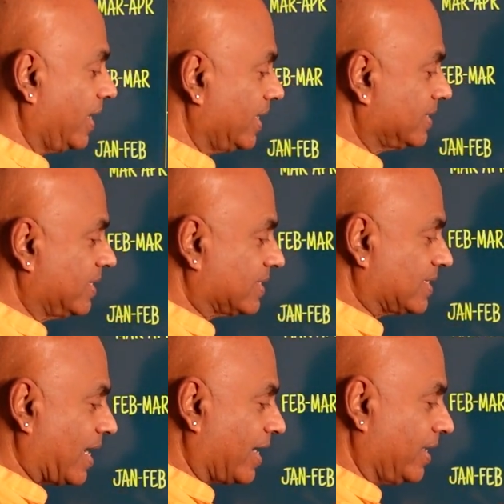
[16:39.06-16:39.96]
is the
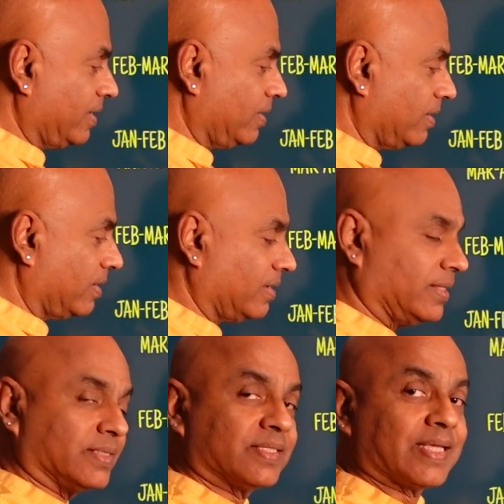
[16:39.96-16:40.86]
sign,
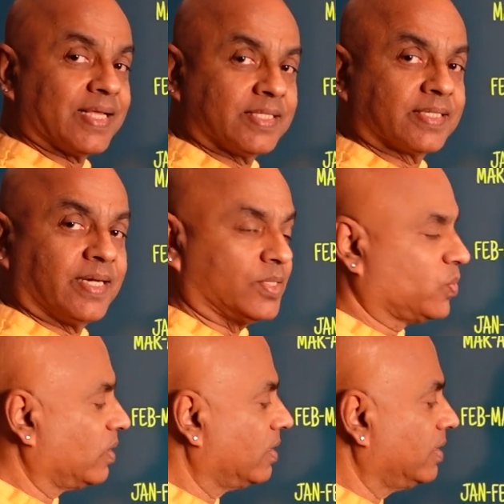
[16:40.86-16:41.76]
is a Sanskrit
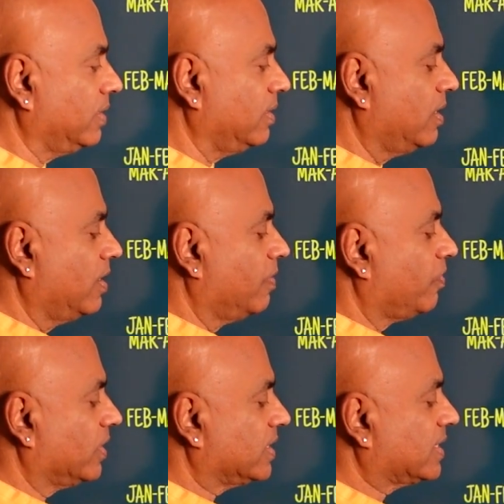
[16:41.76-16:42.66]
word
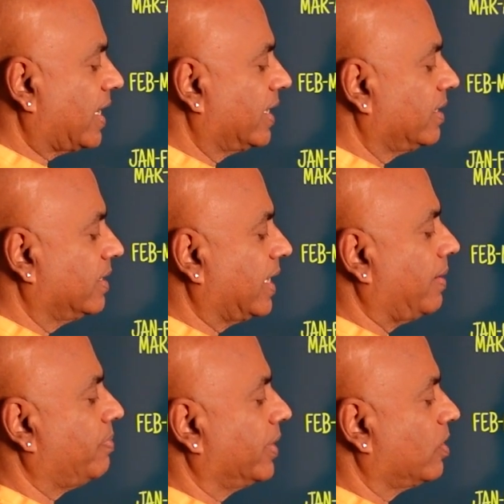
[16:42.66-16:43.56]
for the sign
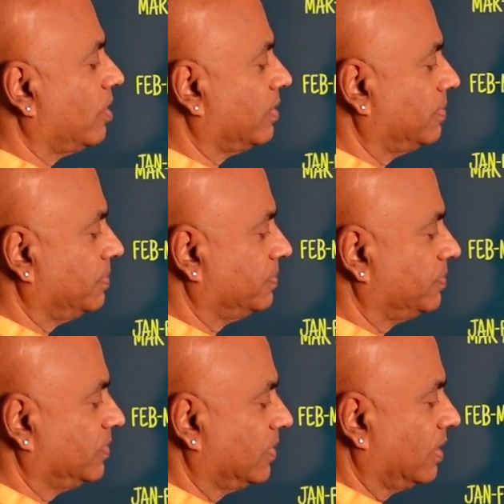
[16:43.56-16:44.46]
Capricorn.
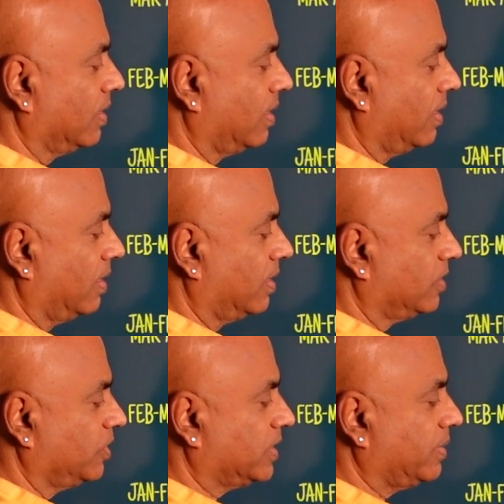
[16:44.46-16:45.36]

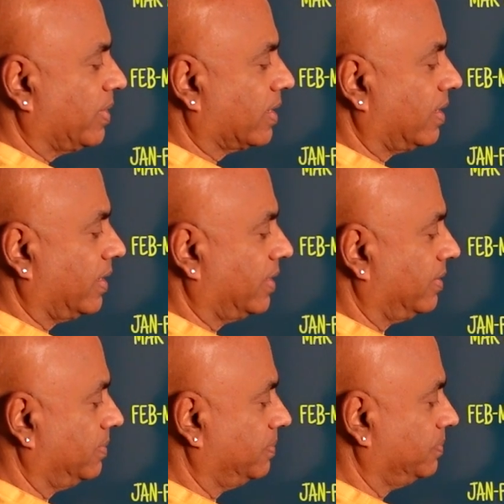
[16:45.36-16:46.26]
So you see Makara
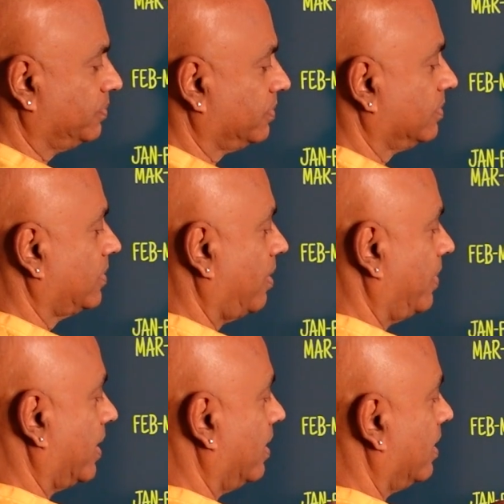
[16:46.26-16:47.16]
here. Let me
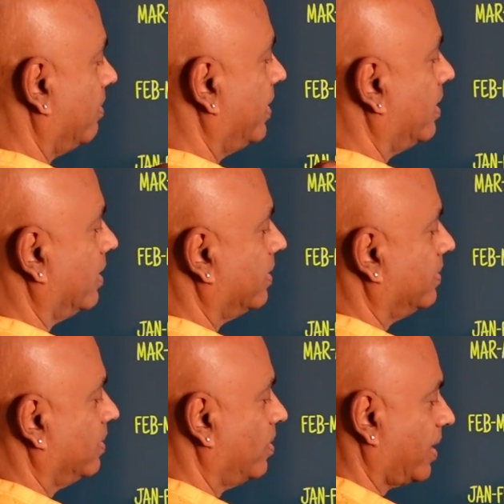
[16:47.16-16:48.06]
make it a little bigger here.
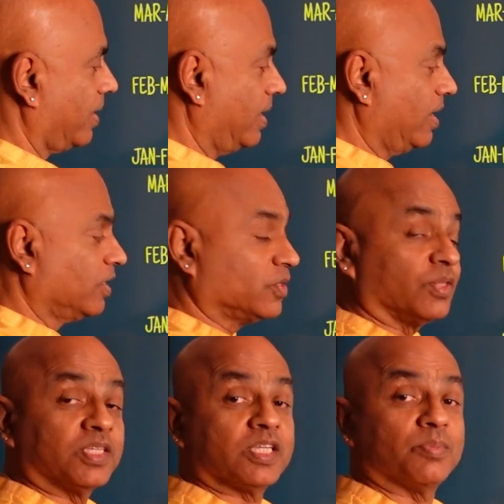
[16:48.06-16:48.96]
Okay. So
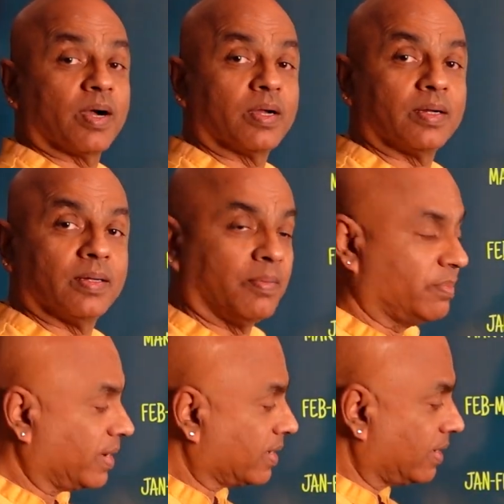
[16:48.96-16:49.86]
this is Makara.
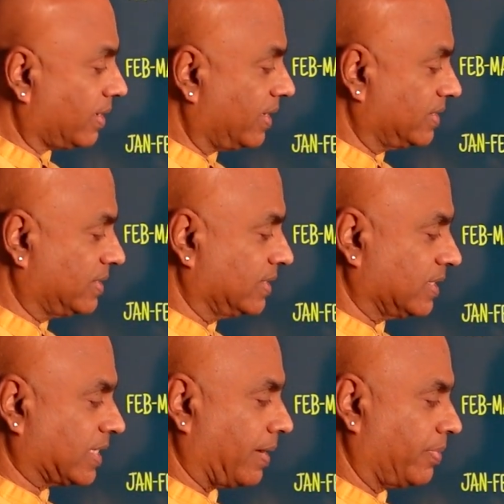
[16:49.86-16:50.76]
Makara is, this
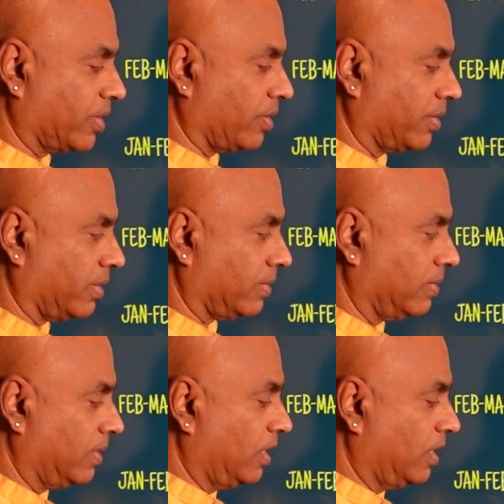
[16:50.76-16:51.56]
is Capricorn here.